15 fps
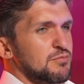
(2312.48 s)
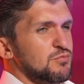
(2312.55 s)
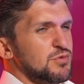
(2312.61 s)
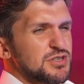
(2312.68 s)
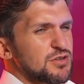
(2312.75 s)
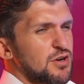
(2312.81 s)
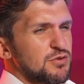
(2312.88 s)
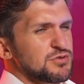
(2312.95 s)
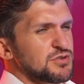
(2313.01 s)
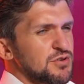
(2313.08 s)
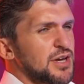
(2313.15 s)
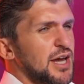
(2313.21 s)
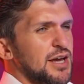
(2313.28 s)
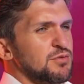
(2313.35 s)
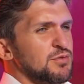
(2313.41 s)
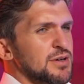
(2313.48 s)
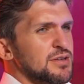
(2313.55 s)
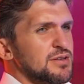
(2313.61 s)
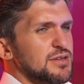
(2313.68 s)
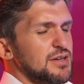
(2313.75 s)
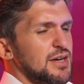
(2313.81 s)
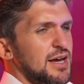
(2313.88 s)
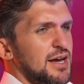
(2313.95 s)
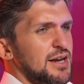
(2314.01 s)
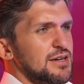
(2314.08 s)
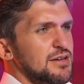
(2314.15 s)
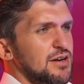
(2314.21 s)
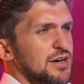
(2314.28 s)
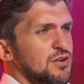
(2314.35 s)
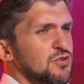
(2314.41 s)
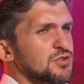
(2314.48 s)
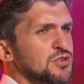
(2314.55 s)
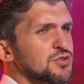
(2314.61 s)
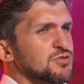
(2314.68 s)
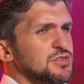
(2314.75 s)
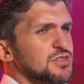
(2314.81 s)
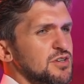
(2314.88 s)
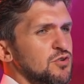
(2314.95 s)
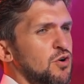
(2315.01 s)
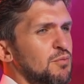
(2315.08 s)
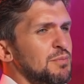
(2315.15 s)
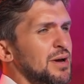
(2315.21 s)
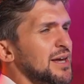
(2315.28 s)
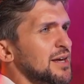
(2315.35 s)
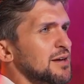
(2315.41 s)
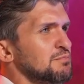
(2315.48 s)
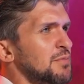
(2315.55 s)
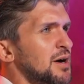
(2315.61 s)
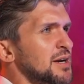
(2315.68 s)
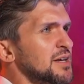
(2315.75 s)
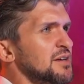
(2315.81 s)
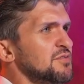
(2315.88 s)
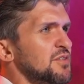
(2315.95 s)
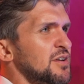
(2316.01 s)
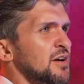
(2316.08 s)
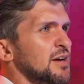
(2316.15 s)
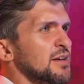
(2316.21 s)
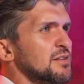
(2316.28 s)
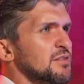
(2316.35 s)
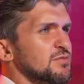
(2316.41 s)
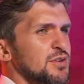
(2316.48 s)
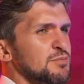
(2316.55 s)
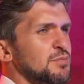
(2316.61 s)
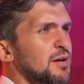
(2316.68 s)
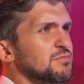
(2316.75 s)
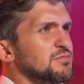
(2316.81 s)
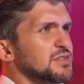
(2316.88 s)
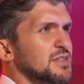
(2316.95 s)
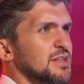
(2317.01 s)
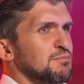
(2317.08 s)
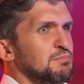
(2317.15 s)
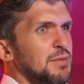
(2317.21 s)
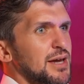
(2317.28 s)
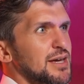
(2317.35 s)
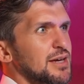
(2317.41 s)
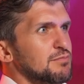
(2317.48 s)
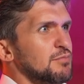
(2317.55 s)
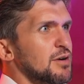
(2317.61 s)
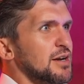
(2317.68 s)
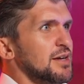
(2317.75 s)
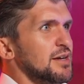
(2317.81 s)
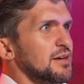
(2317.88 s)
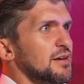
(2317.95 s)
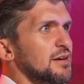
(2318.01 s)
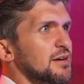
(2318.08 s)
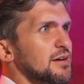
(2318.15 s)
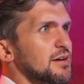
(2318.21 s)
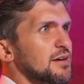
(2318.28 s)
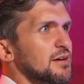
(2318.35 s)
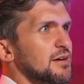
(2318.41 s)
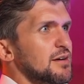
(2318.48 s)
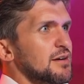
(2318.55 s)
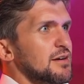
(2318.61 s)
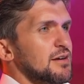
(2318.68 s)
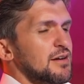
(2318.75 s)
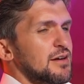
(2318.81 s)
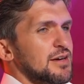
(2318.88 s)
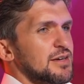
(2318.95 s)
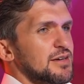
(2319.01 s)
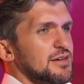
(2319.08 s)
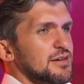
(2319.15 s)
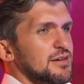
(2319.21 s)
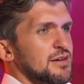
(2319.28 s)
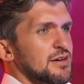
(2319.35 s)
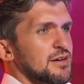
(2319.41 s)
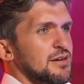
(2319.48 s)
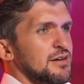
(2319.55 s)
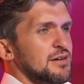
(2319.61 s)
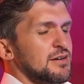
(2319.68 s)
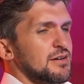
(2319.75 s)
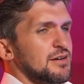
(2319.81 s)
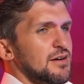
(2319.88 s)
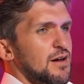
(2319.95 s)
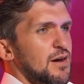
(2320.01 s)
which I was okay with. And I got used to not making money for like 3 months and then making money. Like, I'm